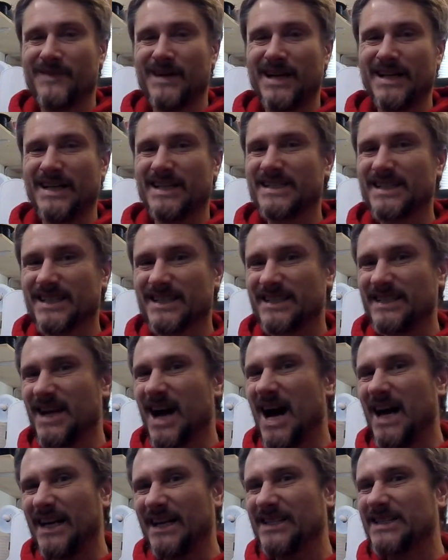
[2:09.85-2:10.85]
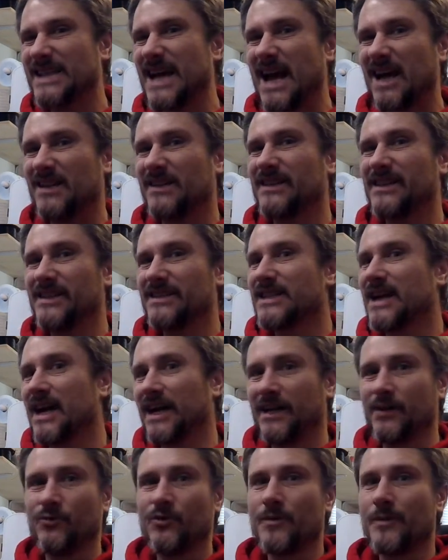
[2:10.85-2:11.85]
I guess it's not exactly a
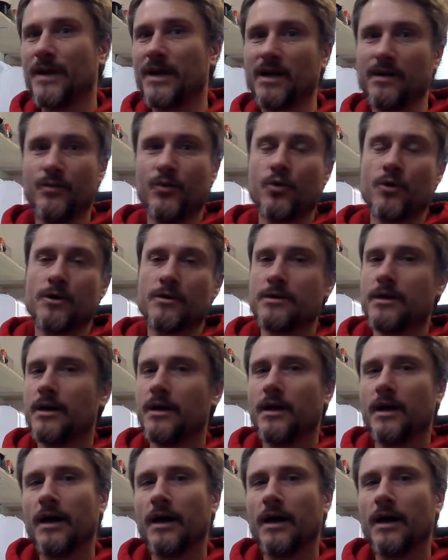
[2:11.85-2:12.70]
tiny whoop anymore,